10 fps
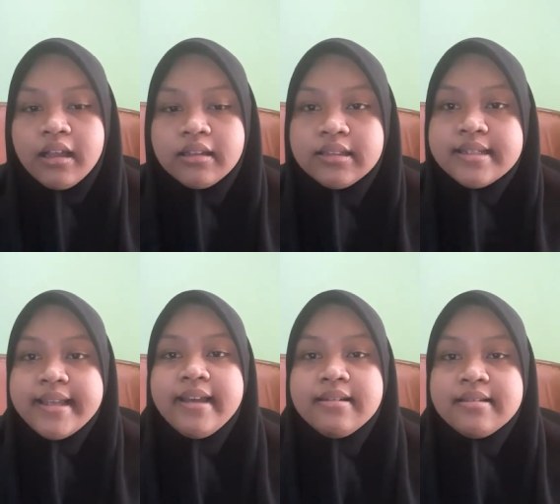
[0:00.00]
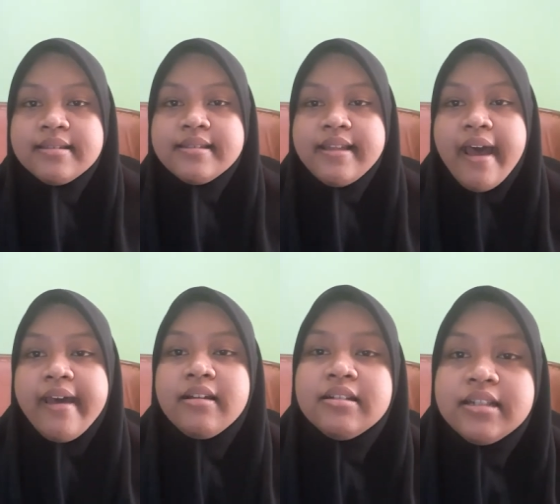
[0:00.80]
The second
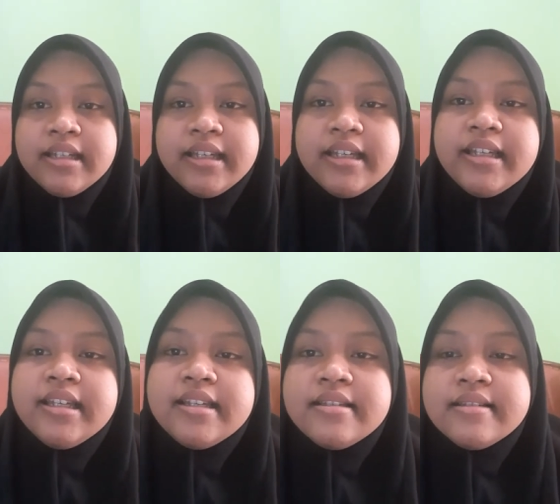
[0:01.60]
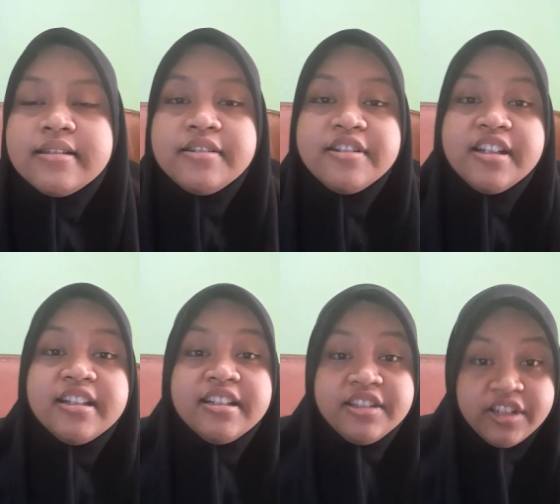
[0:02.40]
style is
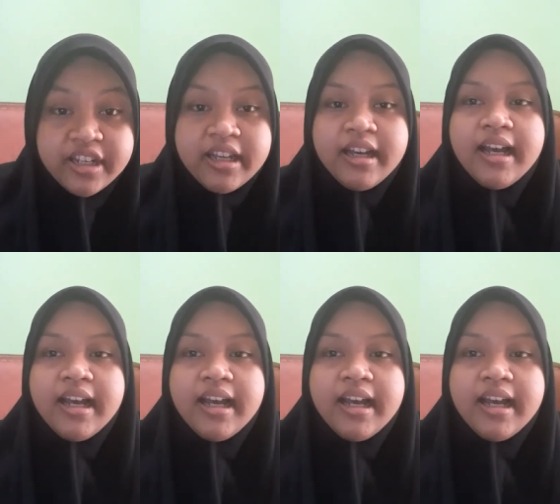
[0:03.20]
analytic.